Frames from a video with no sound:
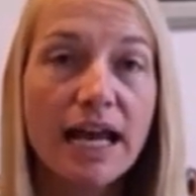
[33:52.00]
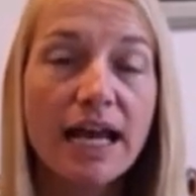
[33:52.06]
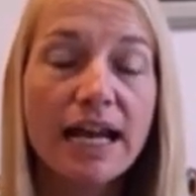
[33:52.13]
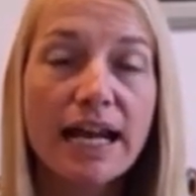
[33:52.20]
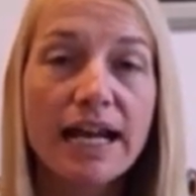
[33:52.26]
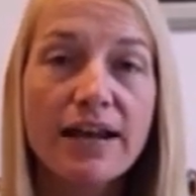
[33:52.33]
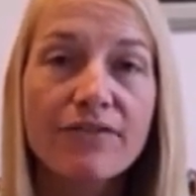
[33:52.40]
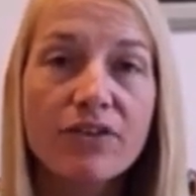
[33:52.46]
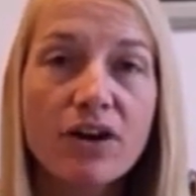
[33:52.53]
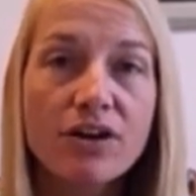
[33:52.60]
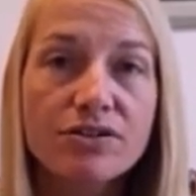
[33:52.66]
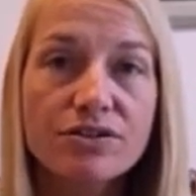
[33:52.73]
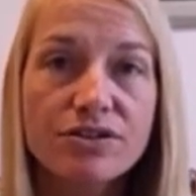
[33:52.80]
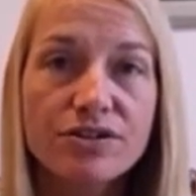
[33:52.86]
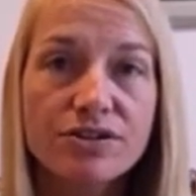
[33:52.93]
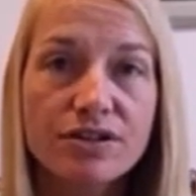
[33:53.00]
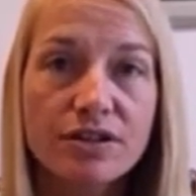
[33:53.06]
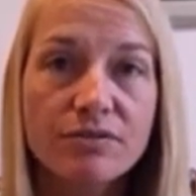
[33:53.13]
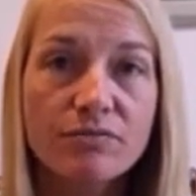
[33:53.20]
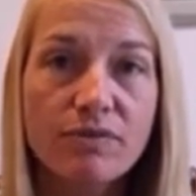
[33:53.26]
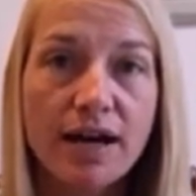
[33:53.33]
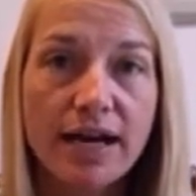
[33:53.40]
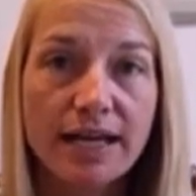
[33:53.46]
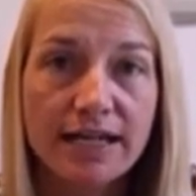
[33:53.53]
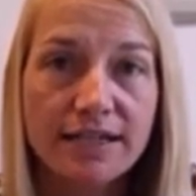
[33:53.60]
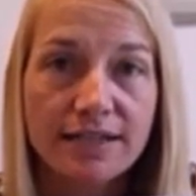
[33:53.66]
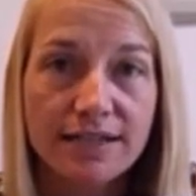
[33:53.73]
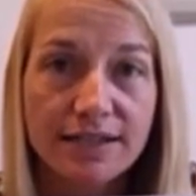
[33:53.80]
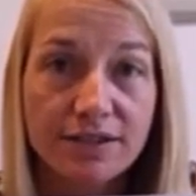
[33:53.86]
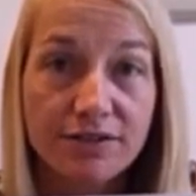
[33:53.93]
And I never understood why it
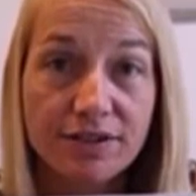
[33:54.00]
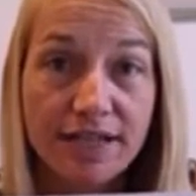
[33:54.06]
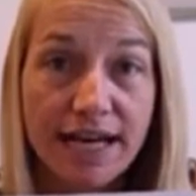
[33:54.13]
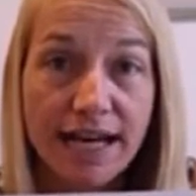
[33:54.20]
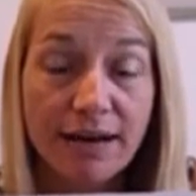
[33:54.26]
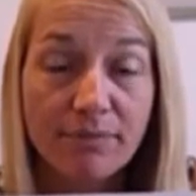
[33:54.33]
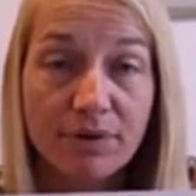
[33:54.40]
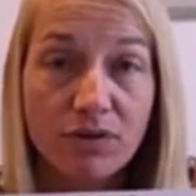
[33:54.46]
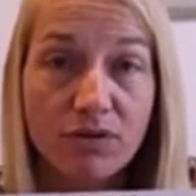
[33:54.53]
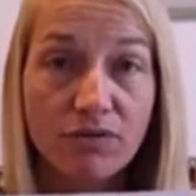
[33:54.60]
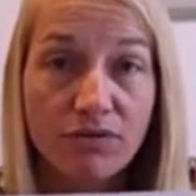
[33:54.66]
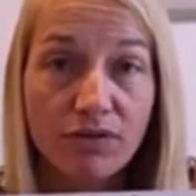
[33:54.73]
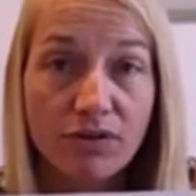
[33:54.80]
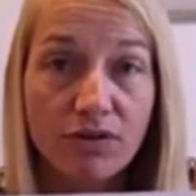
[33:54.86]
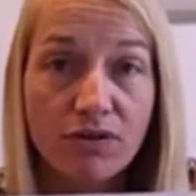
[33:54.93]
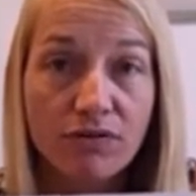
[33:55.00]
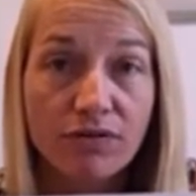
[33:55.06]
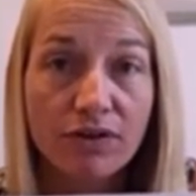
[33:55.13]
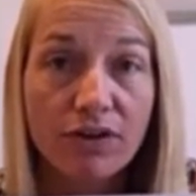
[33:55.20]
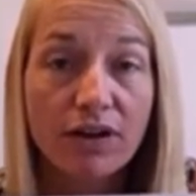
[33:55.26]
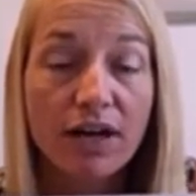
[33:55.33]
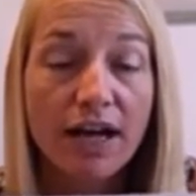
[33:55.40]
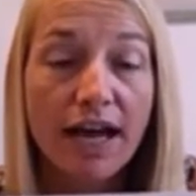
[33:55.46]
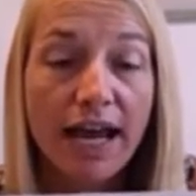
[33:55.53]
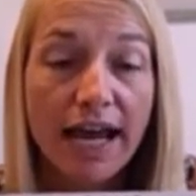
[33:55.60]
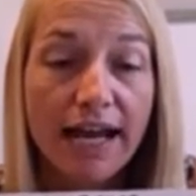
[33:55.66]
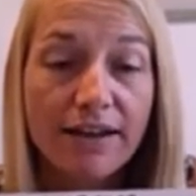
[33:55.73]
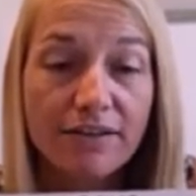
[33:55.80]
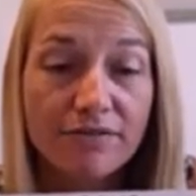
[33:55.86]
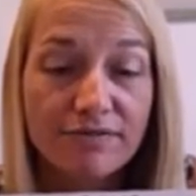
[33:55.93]
continued to happen over and over.
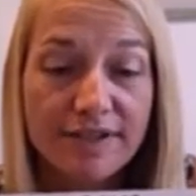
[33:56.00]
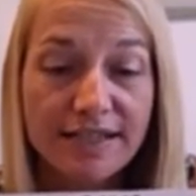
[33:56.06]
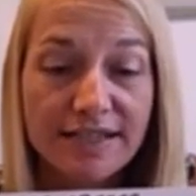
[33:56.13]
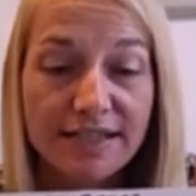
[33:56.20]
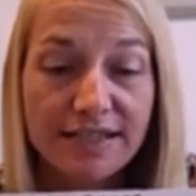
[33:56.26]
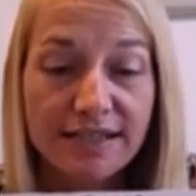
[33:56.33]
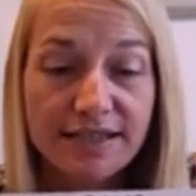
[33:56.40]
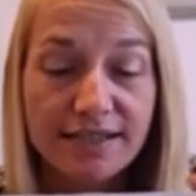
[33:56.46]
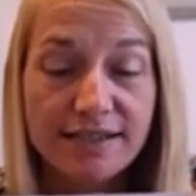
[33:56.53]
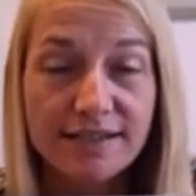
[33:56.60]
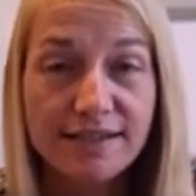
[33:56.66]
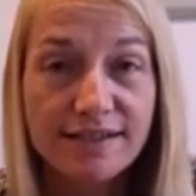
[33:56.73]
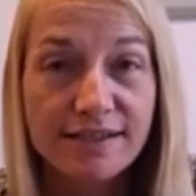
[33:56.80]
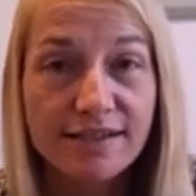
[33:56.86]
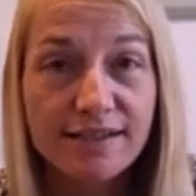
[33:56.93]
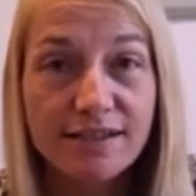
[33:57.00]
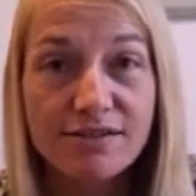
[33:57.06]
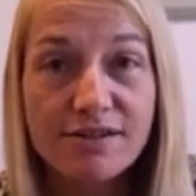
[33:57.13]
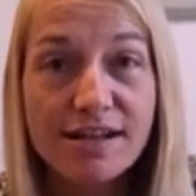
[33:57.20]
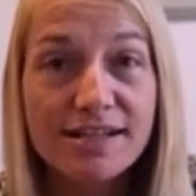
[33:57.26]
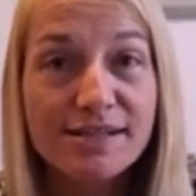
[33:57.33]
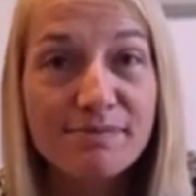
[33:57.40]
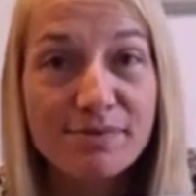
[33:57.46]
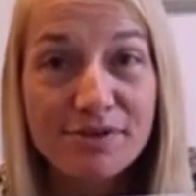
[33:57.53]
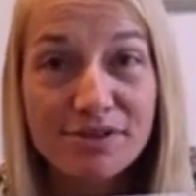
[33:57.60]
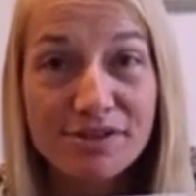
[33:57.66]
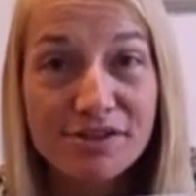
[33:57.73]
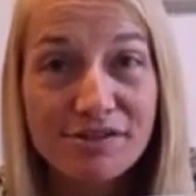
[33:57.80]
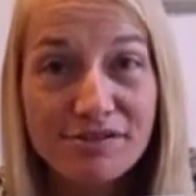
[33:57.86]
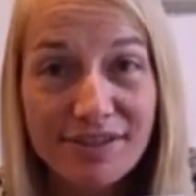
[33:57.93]
And the reason is because you're not
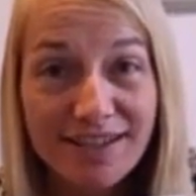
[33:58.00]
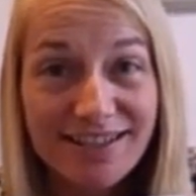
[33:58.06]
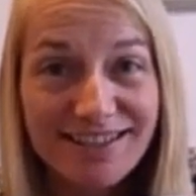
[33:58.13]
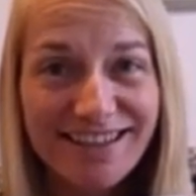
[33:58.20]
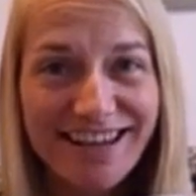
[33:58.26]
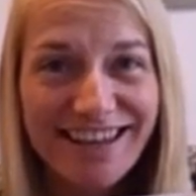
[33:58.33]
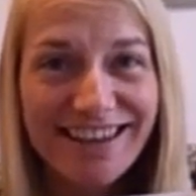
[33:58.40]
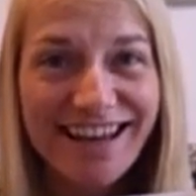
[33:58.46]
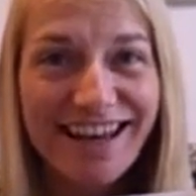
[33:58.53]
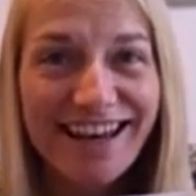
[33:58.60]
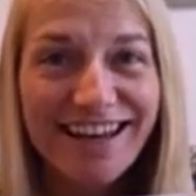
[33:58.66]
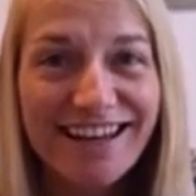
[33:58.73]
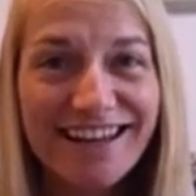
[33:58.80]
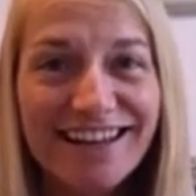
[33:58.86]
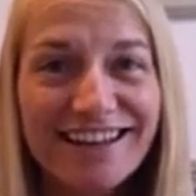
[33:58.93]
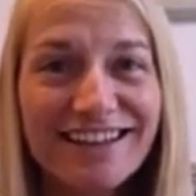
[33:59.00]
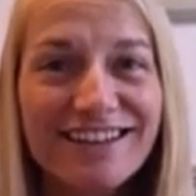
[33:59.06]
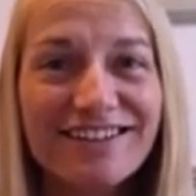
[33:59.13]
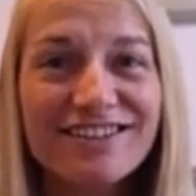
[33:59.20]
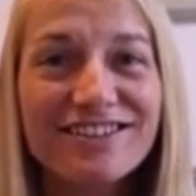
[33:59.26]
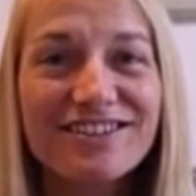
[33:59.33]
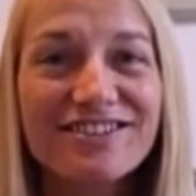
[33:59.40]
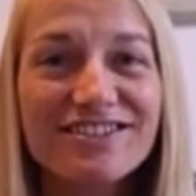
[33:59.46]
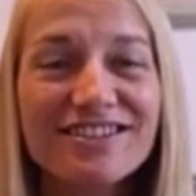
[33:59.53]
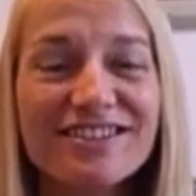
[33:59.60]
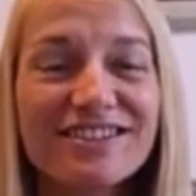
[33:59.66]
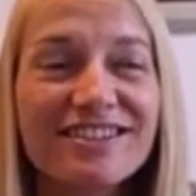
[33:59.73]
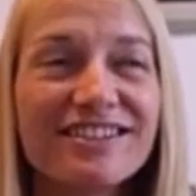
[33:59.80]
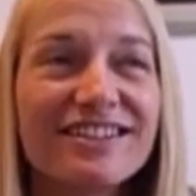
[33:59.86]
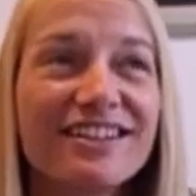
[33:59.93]
supposed to do things like that. You, you
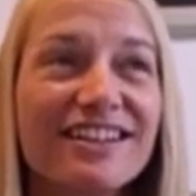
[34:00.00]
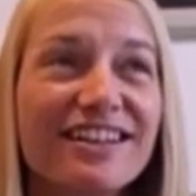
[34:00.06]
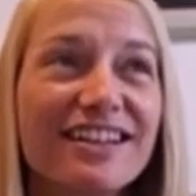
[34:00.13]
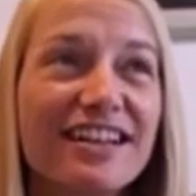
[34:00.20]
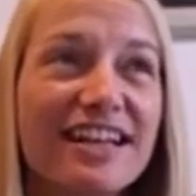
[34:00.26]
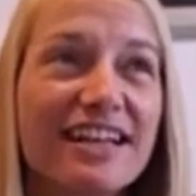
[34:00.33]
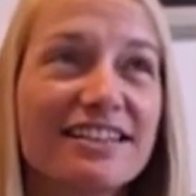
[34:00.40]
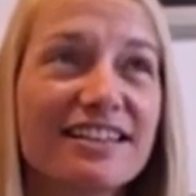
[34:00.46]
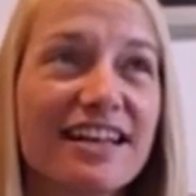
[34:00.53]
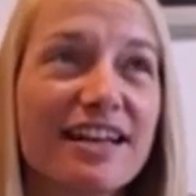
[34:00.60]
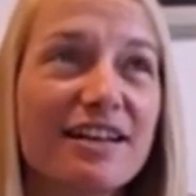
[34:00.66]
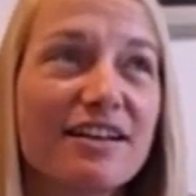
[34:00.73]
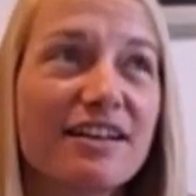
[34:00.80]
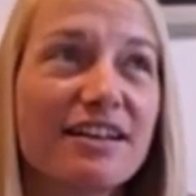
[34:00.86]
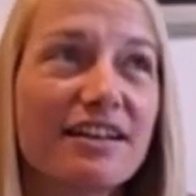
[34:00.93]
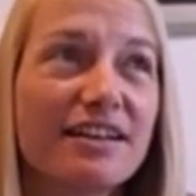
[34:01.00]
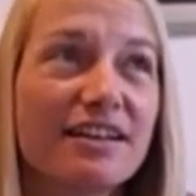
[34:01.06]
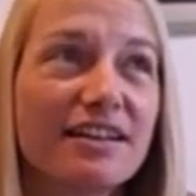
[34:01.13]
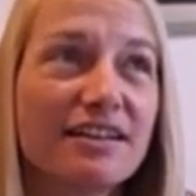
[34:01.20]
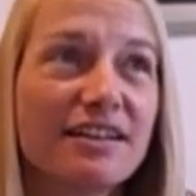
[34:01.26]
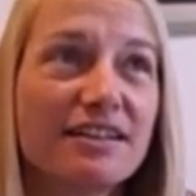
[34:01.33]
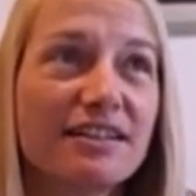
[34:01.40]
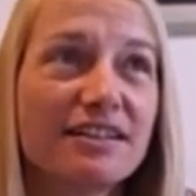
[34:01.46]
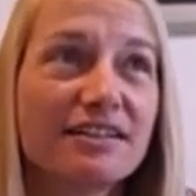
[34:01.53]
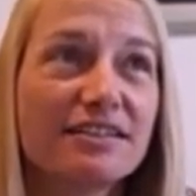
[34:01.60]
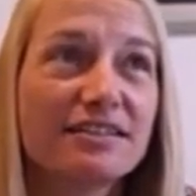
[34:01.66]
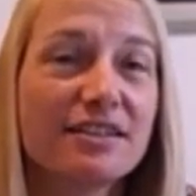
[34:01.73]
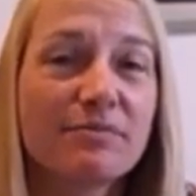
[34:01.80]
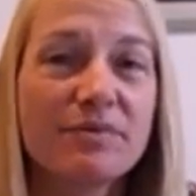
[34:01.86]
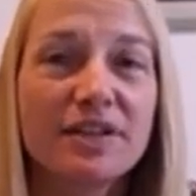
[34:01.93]
just, it's like
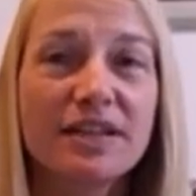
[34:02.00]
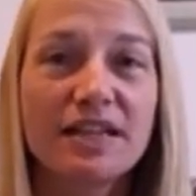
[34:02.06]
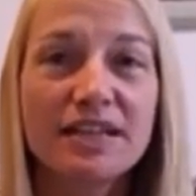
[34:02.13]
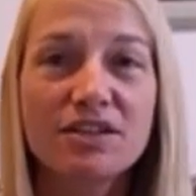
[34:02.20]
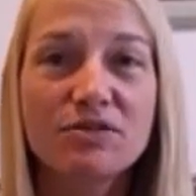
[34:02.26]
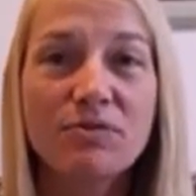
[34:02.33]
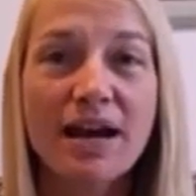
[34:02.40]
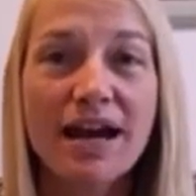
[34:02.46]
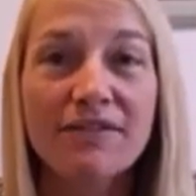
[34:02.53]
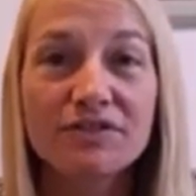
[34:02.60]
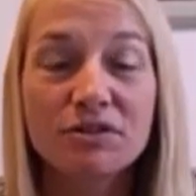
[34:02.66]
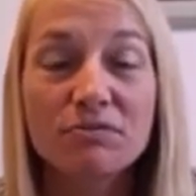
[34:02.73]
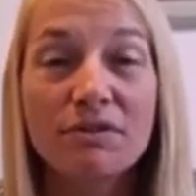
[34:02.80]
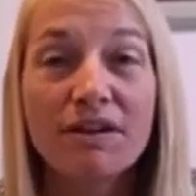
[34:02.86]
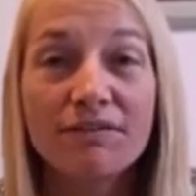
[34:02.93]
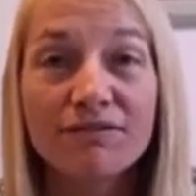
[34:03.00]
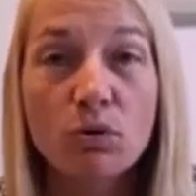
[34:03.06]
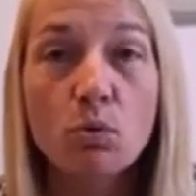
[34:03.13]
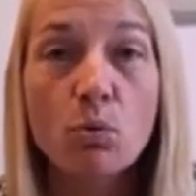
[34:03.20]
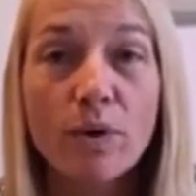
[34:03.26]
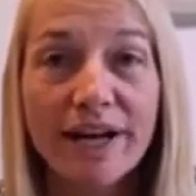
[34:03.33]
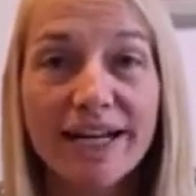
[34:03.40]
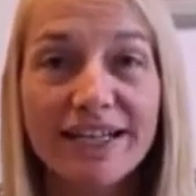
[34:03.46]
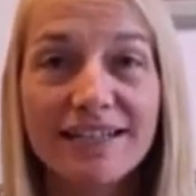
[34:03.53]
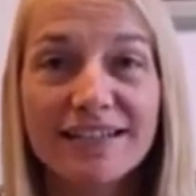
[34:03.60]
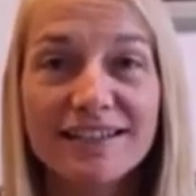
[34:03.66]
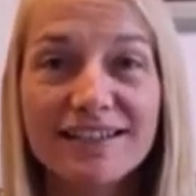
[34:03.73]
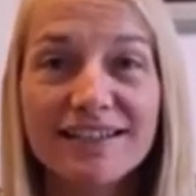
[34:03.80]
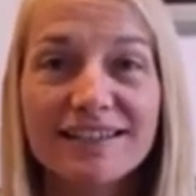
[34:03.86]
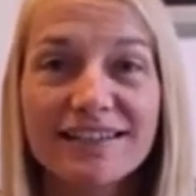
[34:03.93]
something that you have to
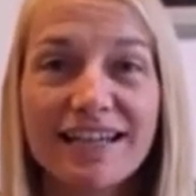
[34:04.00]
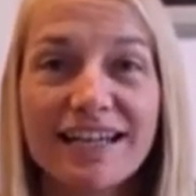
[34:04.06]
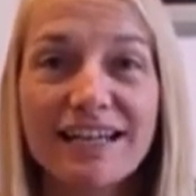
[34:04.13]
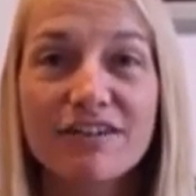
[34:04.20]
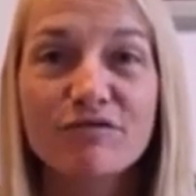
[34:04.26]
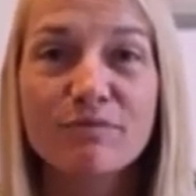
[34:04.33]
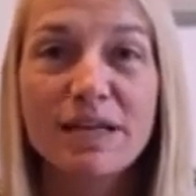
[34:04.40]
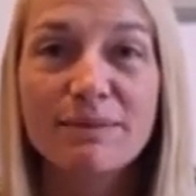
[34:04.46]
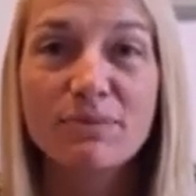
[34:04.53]
avoid. Like if